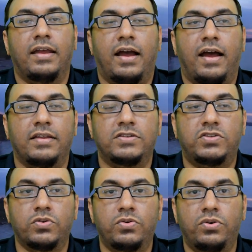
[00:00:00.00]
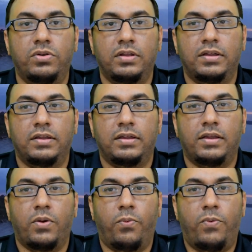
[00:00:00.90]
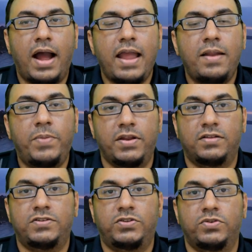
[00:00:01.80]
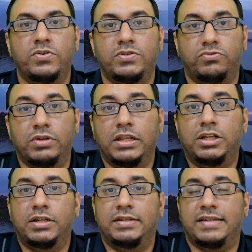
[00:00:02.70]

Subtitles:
And so while Pinnacle Studio is really good,